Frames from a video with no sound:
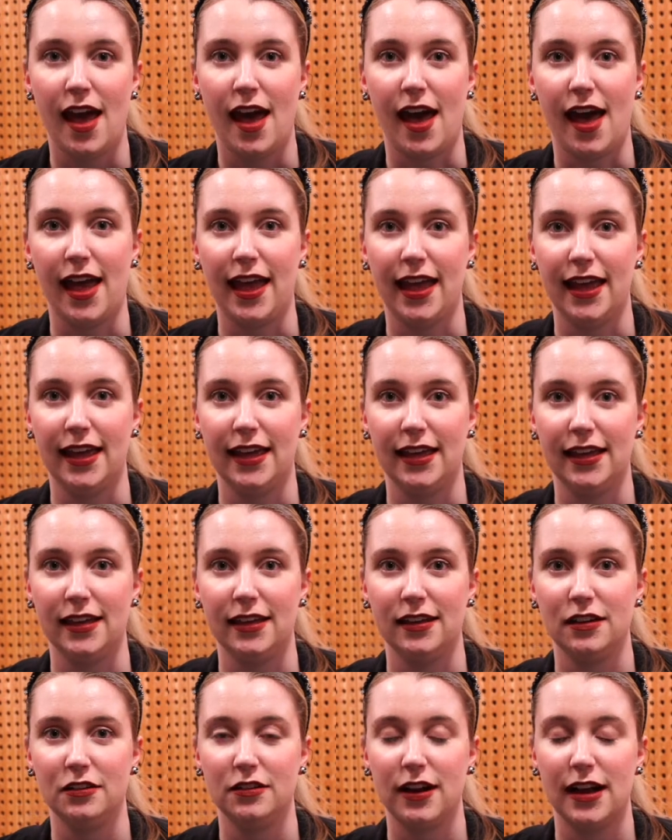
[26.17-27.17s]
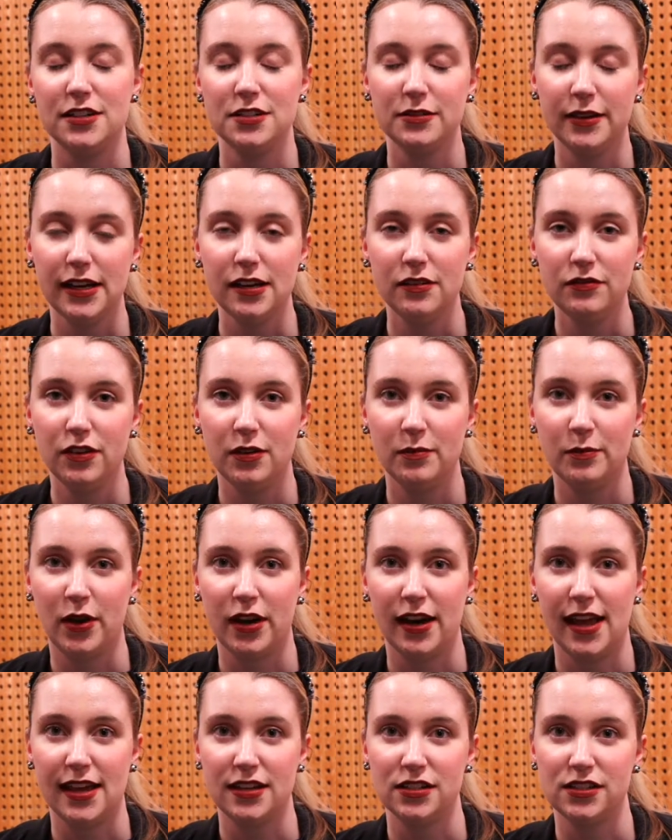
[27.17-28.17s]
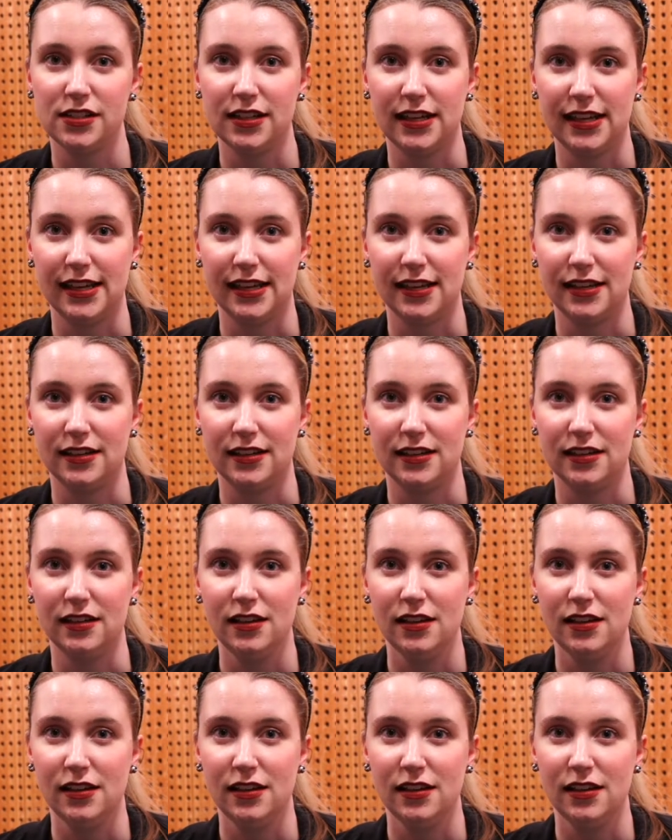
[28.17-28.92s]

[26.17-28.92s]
I graduated from Monash in